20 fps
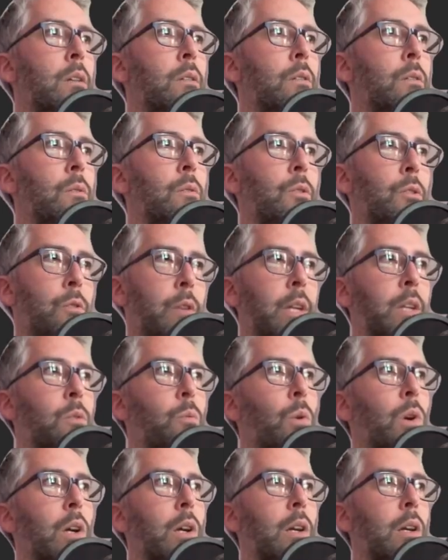so strings
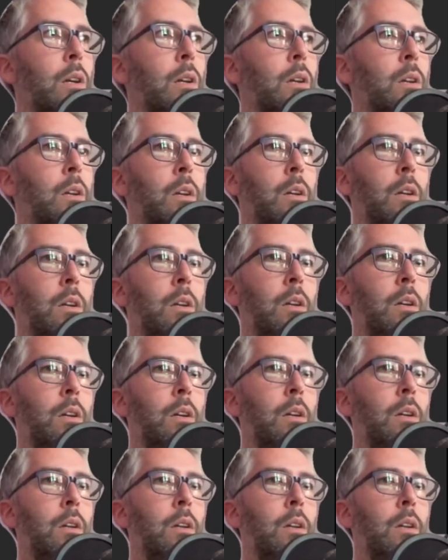work.
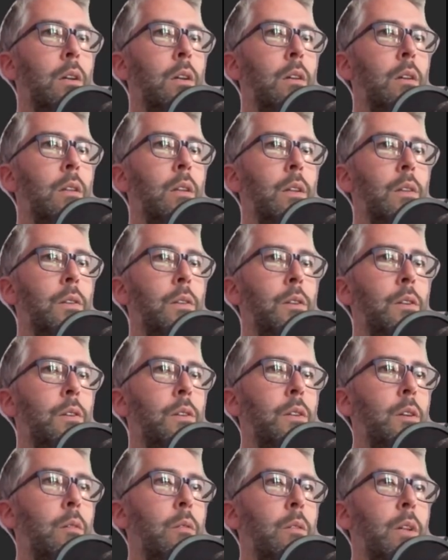Let's
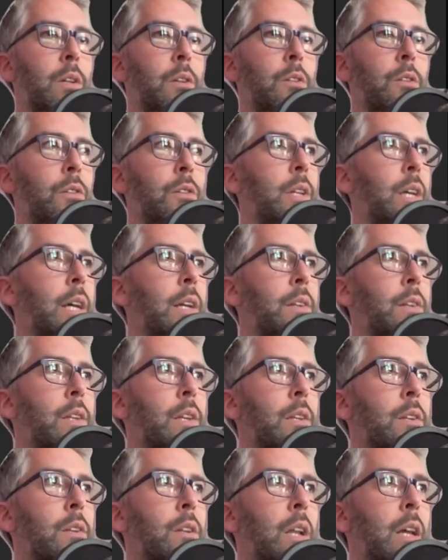just test
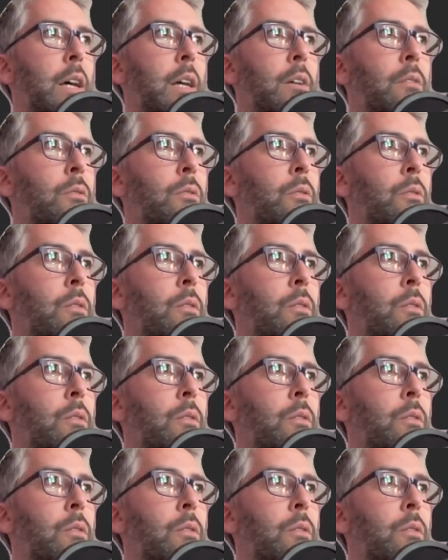this live.